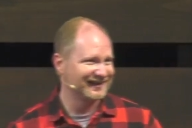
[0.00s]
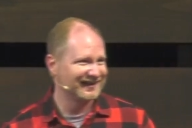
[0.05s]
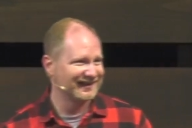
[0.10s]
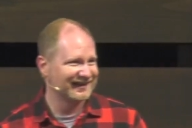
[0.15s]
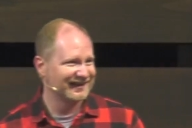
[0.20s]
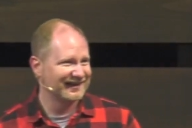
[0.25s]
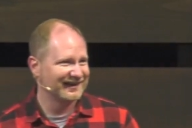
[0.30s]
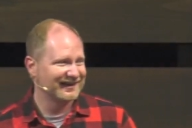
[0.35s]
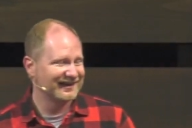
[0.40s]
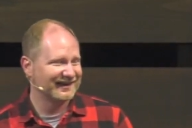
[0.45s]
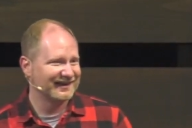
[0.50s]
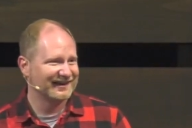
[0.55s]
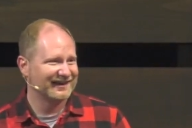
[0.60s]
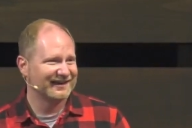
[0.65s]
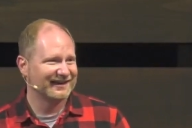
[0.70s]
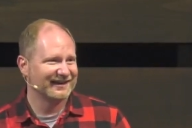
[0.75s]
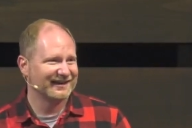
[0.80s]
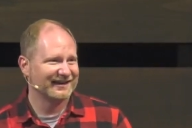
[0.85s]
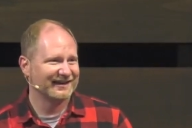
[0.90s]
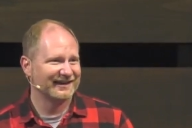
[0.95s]

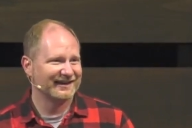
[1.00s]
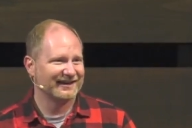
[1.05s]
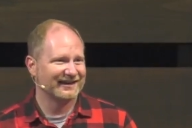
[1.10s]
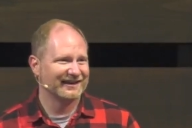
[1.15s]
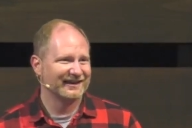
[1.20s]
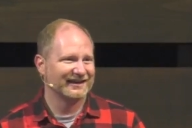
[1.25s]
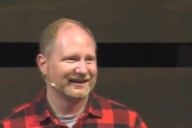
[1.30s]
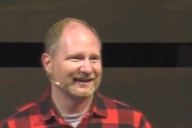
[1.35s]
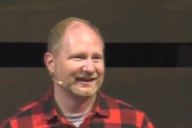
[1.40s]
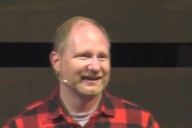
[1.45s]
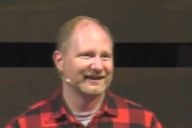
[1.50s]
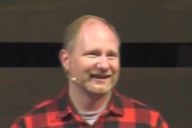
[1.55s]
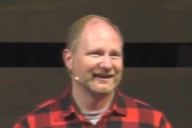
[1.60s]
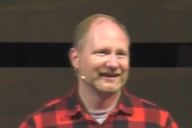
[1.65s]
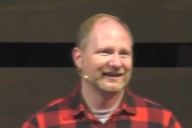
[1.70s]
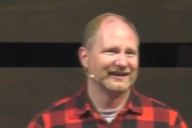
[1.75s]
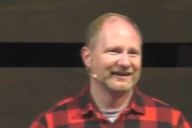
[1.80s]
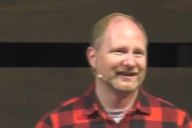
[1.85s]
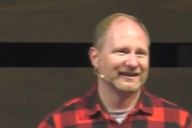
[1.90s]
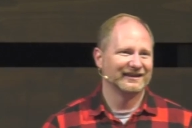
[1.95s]

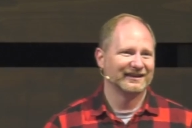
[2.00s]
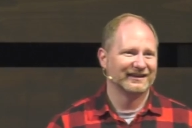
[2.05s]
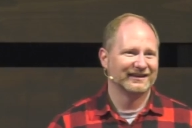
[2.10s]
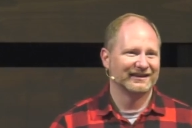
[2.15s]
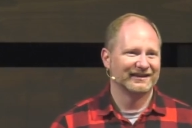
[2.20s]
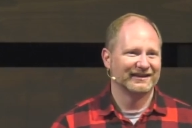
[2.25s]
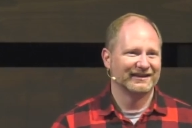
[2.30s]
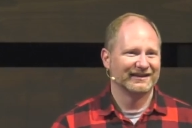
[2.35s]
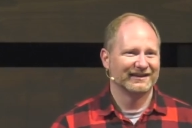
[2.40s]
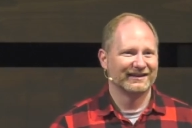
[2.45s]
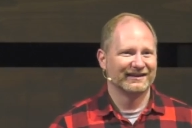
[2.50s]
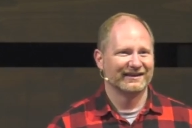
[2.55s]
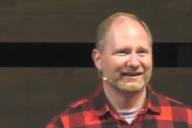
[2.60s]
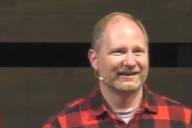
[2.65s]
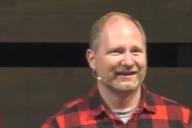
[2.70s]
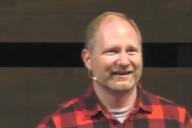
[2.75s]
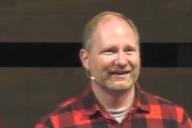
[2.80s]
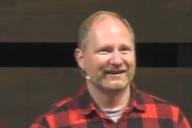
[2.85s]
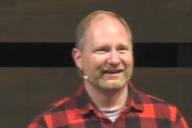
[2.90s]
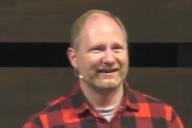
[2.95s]

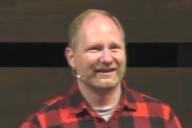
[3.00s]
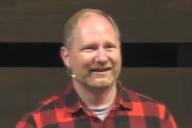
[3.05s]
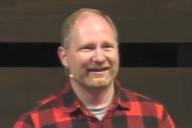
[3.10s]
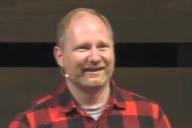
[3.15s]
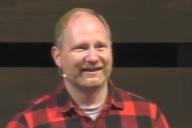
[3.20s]
(no one is talking)